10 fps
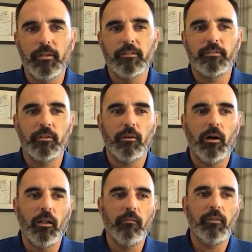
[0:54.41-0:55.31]
And so
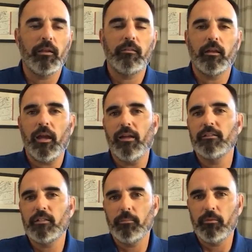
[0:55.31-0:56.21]
all of the
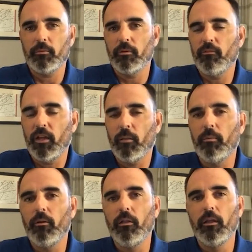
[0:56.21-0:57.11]
concepts that were
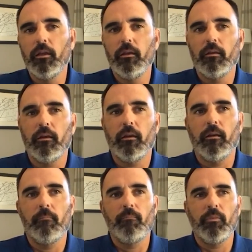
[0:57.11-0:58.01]
available
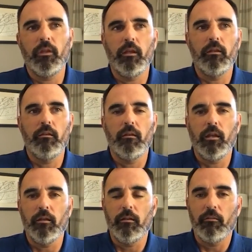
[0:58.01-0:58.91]

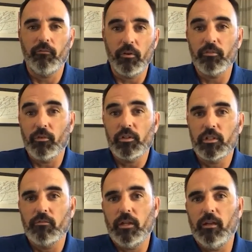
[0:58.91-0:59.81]
in the first
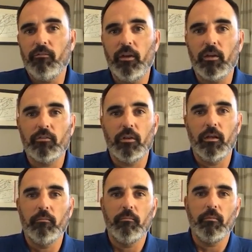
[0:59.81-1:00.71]
version of Data
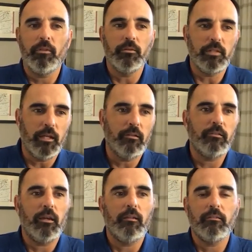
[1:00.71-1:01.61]
Factory with your data
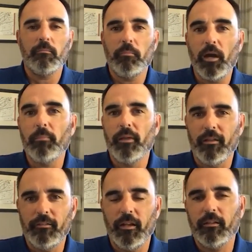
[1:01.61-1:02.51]
sets and
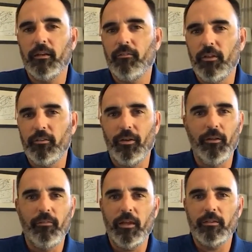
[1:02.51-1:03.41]
pipelines and activities,
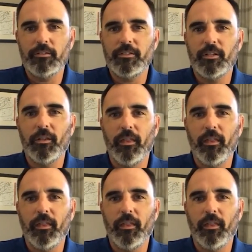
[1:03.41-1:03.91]
all of that is still